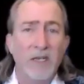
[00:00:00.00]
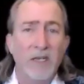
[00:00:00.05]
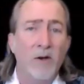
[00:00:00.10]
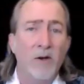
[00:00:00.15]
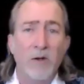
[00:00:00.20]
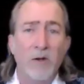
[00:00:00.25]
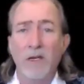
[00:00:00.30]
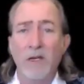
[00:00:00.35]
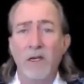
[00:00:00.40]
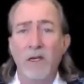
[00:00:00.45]
need to
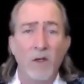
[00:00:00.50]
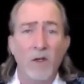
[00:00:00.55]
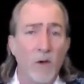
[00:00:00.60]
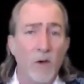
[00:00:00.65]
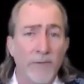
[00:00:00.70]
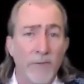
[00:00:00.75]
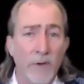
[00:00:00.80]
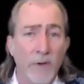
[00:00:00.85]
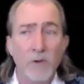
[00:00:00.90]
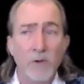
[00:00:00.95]
go into the
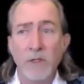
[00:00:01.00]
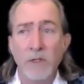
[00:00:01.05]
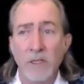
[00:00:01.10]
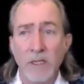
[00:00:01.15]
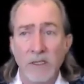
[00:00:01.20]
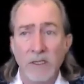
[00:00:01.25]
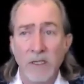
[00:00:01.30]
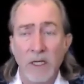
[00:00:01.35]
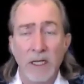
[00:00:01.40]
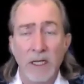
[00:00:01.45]
UFOs and
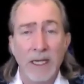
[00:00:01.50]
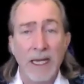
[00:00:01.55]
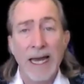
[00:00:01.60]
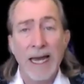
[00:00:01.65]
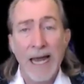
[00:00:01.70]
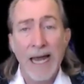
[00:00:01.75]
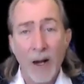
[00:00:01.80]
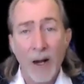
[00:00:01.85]
things like that.